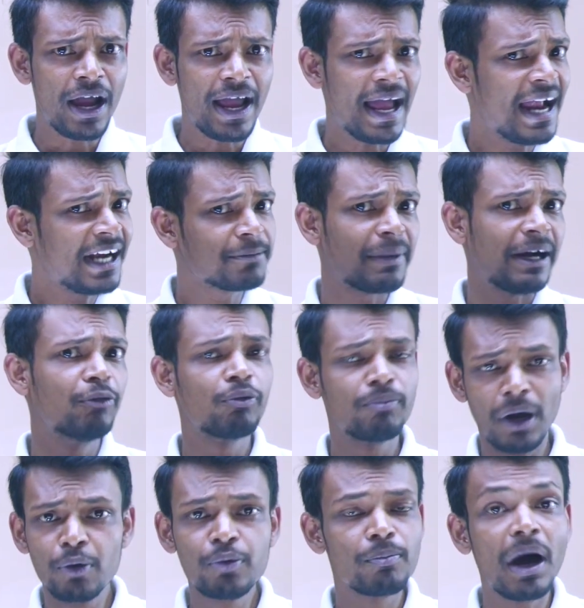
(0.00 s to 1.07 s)
at
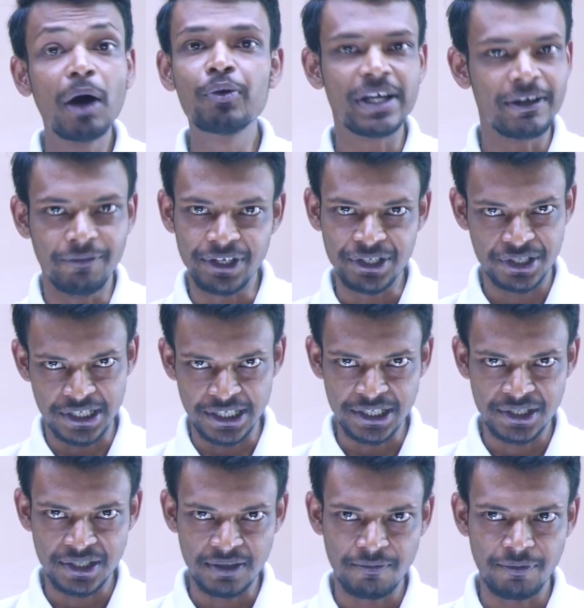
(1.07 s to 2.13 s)
Mount Everest, let
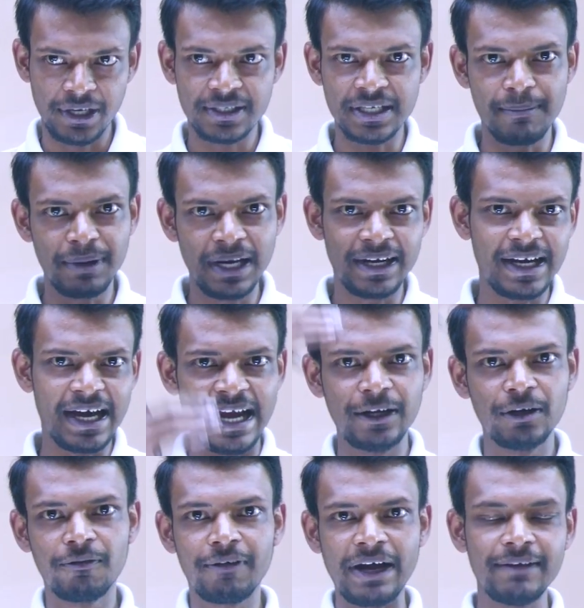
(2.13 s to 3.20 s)
us say, for example, at a
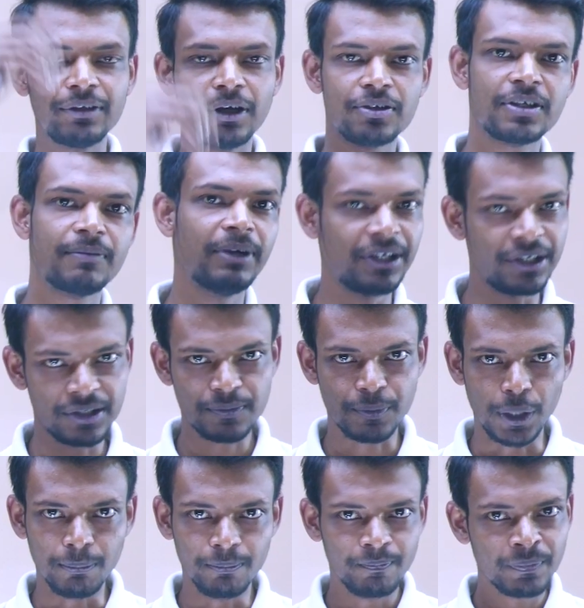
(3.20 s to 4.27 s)
height of 5,000 meters
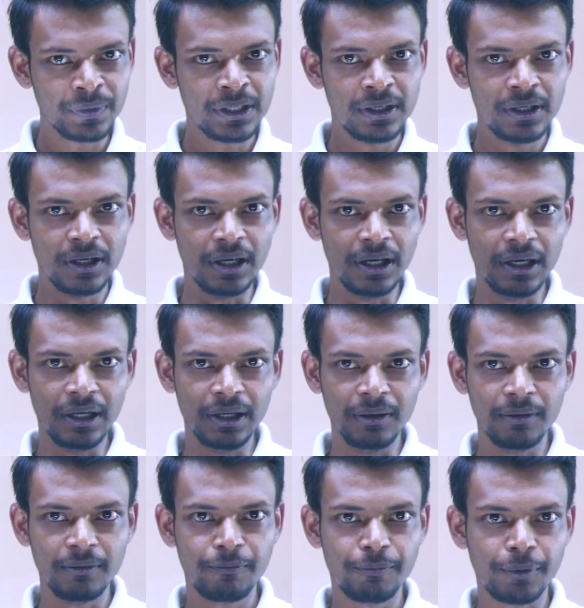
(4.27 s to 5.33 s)
from
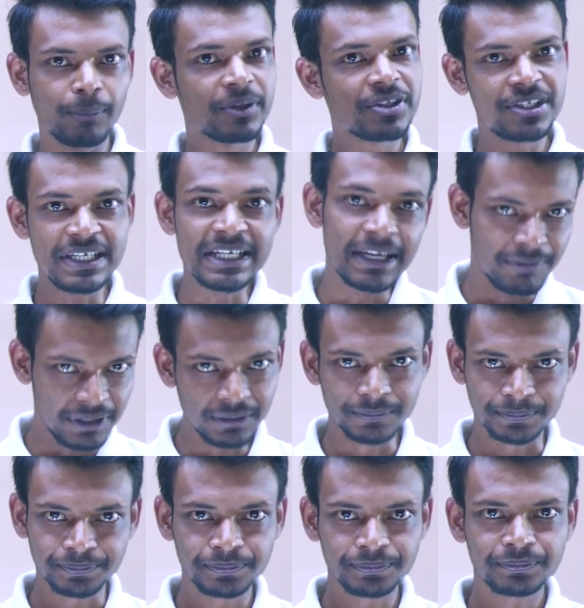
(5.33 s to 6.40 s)
the sea level.
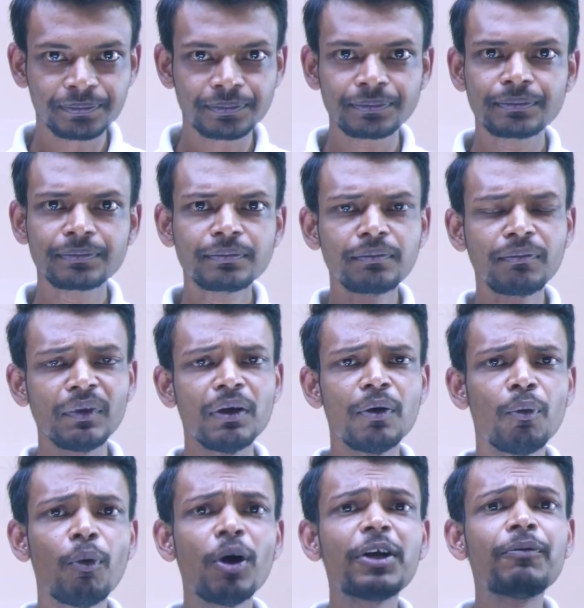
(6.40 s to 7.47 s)

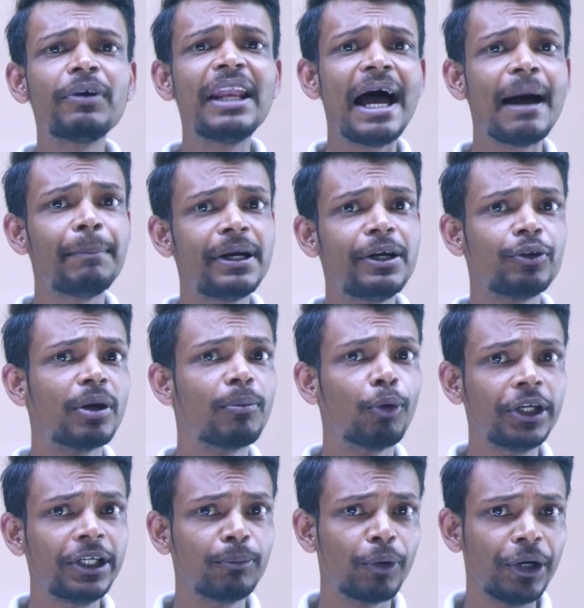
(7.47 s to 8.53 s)
What will happen to the
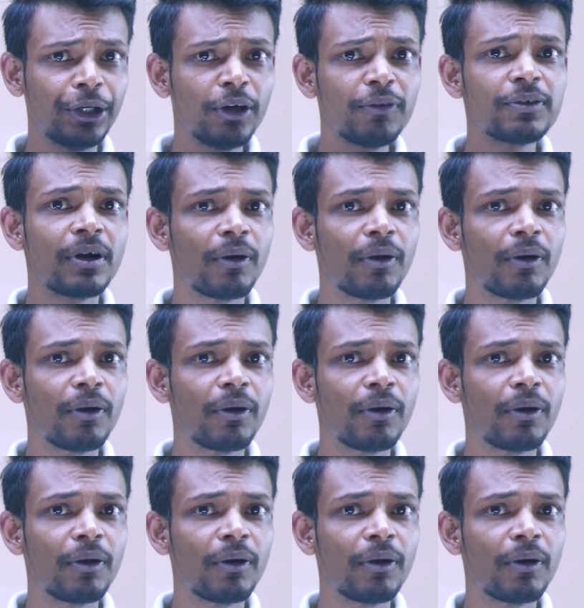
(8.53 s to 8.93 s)
boiling point of